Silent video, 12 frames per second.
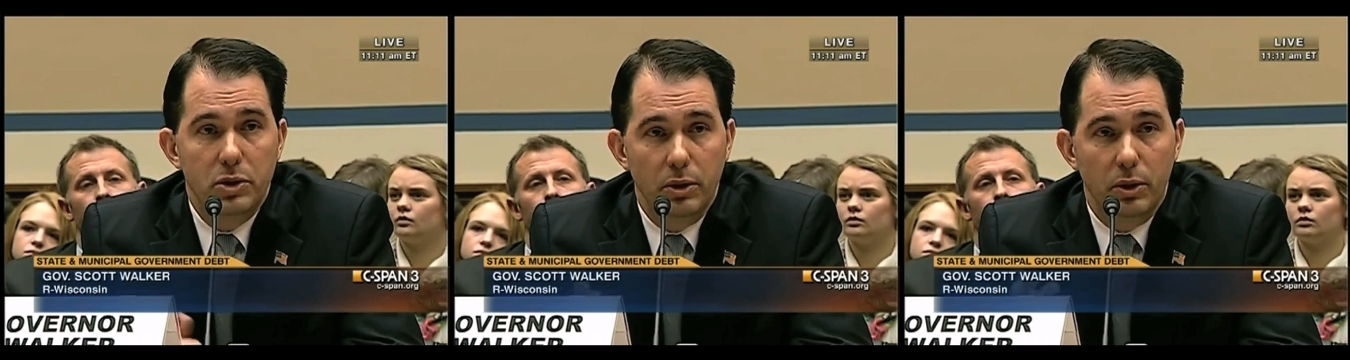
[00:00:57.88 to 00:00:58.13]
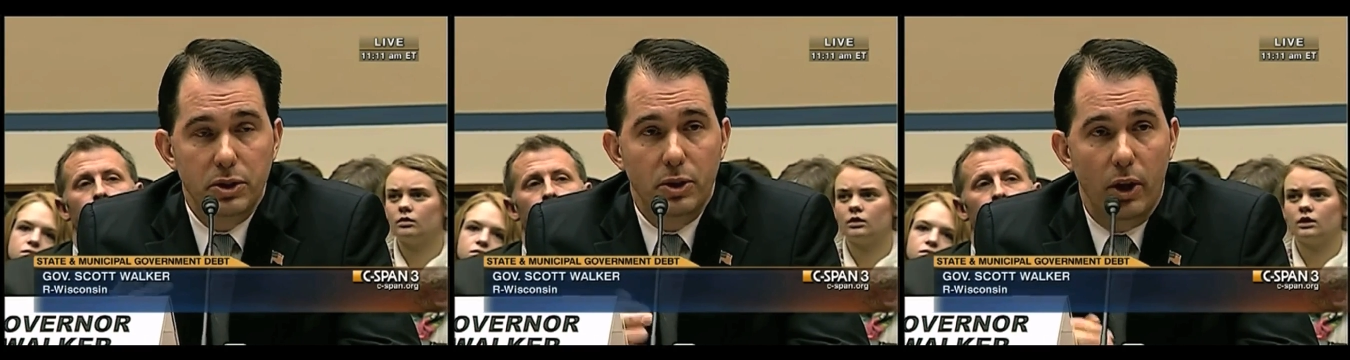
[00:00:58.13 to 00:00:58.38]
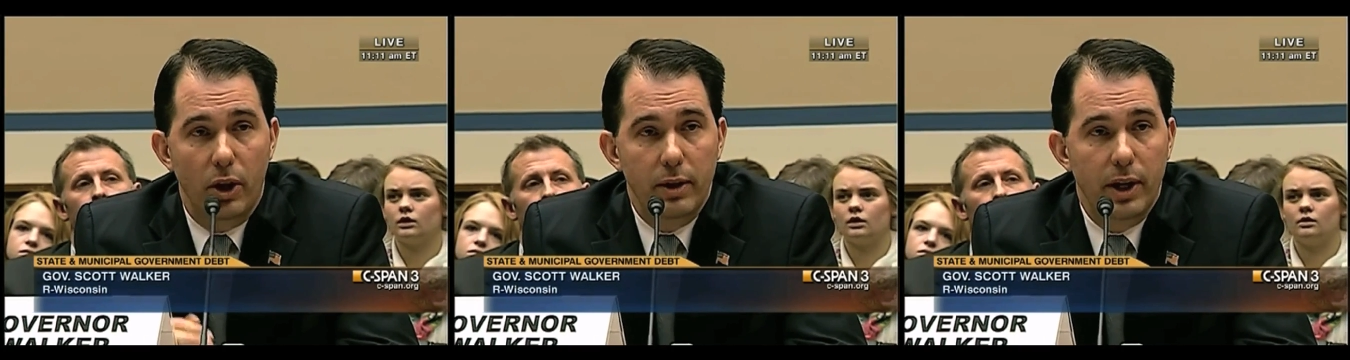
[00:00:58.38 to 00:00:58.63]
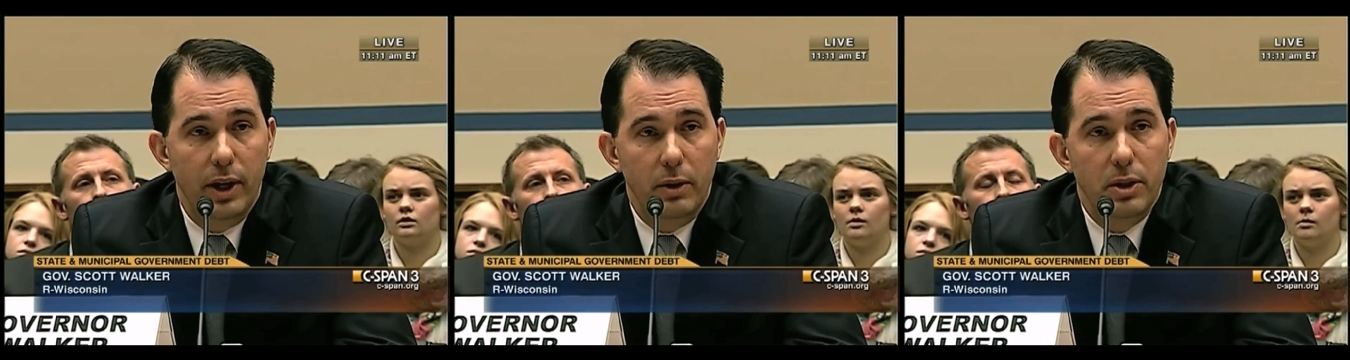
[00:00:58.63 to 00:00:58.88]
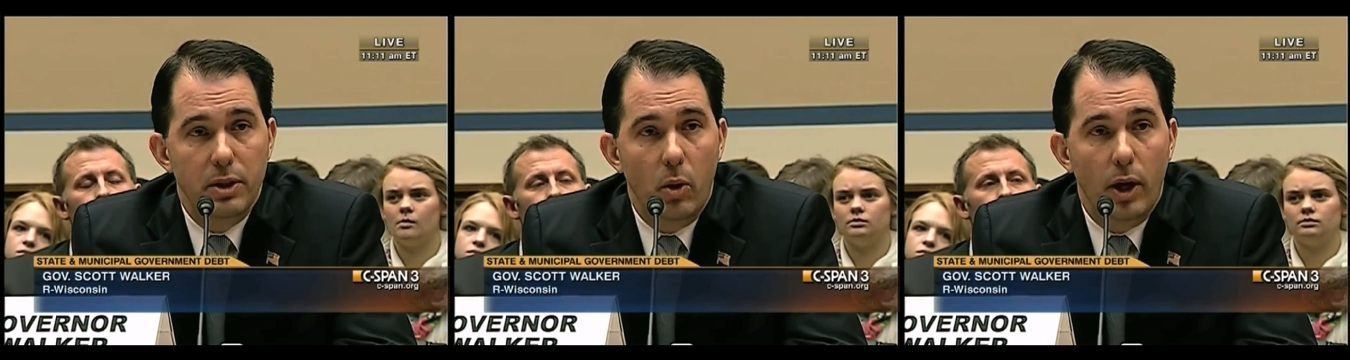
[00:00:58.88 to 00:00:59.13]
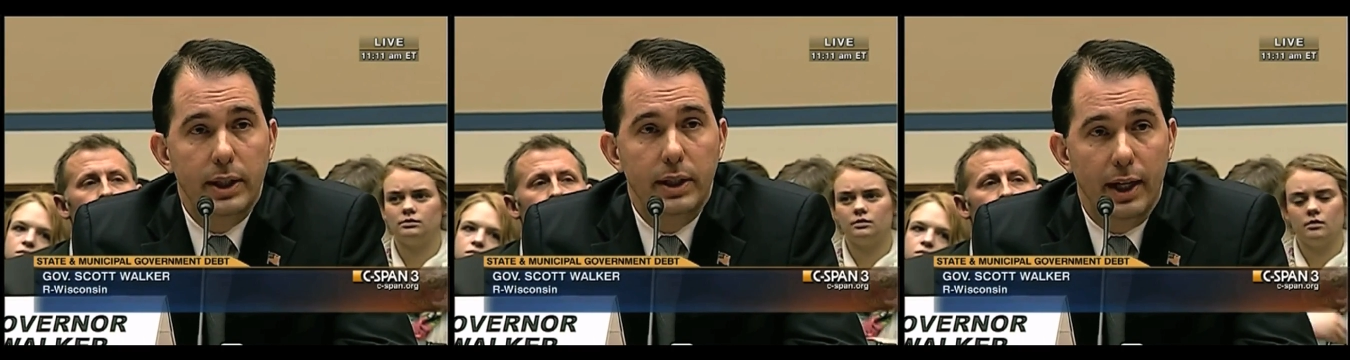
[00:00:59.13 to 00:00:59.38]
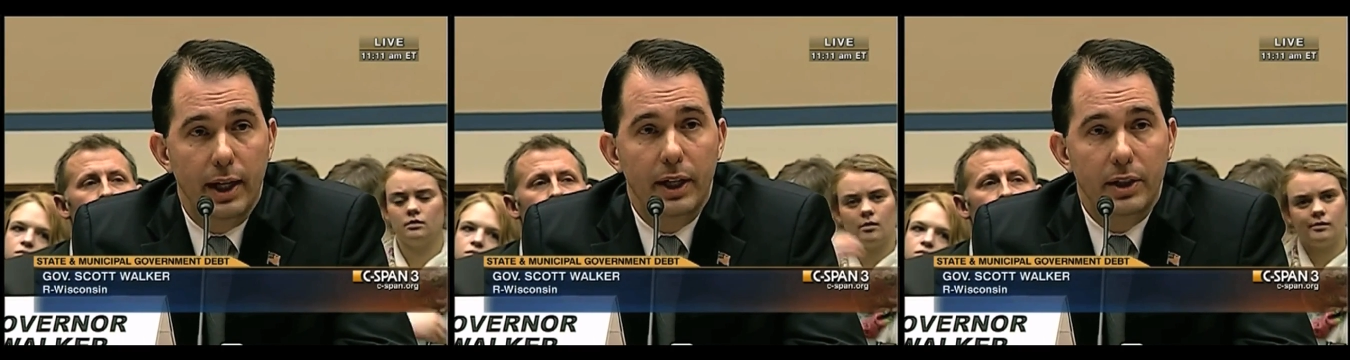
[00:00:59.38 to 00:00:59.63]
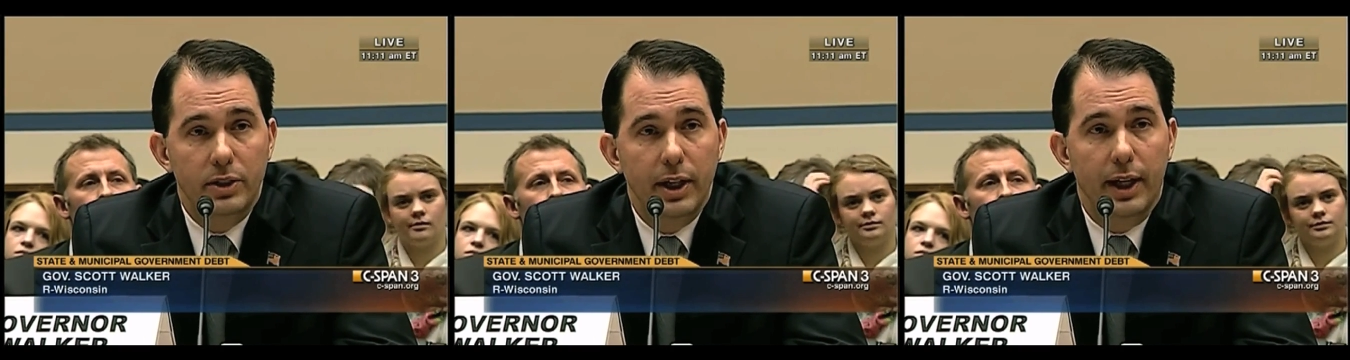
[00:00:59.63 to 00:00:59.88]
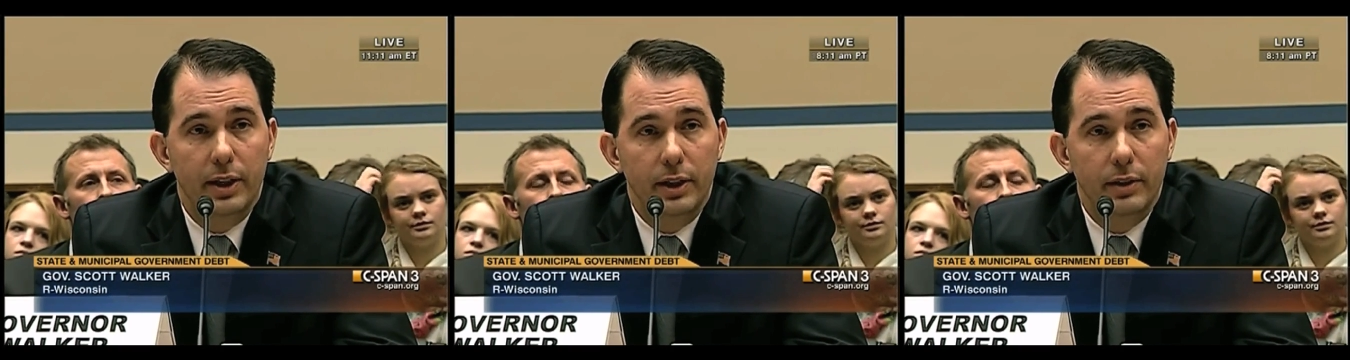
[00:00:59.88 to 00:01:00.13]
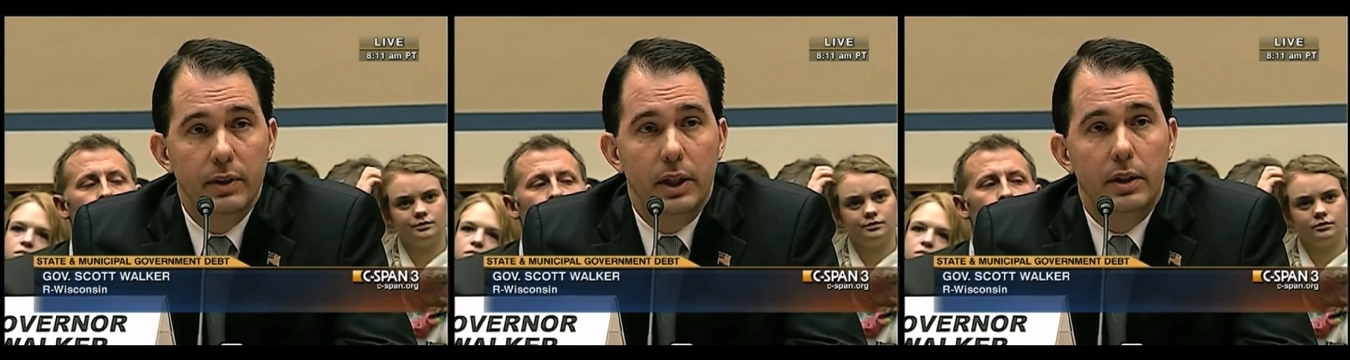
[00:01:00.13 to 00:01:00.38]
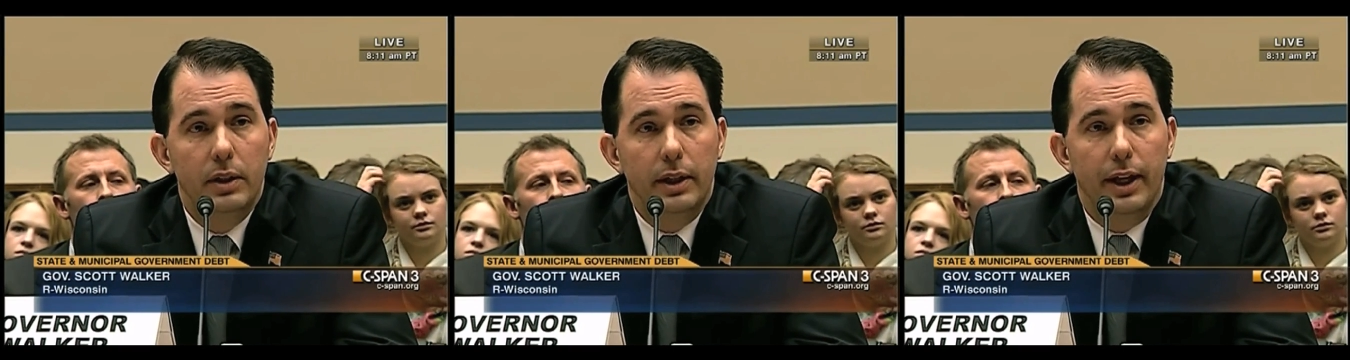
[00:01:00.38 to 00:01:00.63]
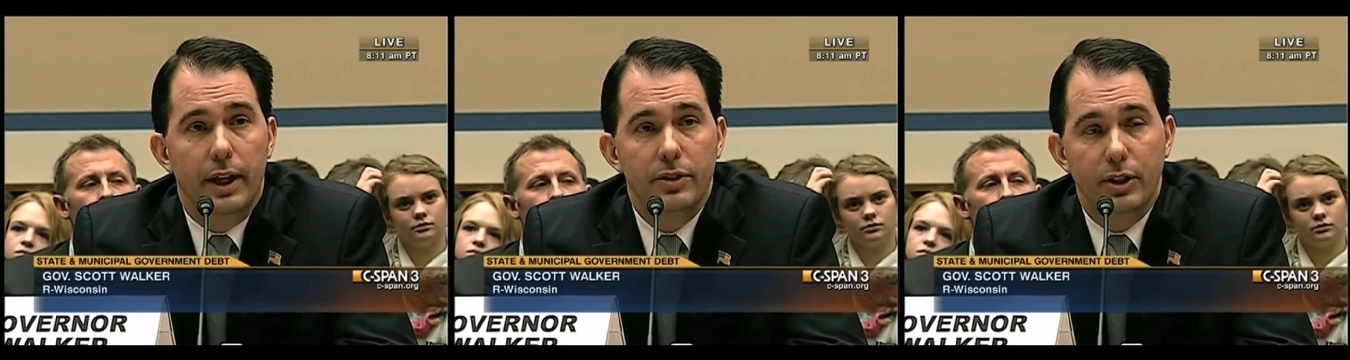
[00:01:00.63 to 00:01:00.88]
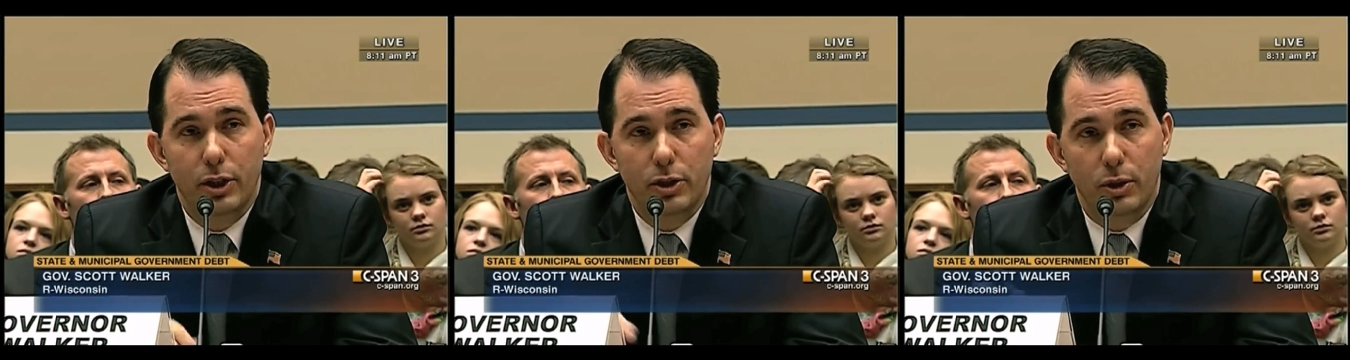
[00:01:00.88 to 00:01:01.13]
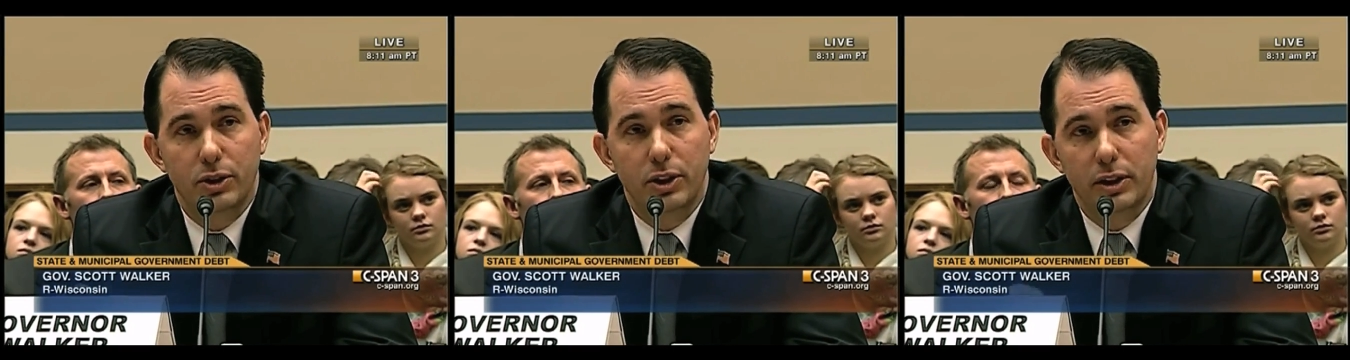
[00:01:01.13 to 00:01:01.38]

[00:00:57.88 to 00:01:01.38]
Speaker 1: certainly saw that when I was the Milwaukee County Executive. And it's an interesting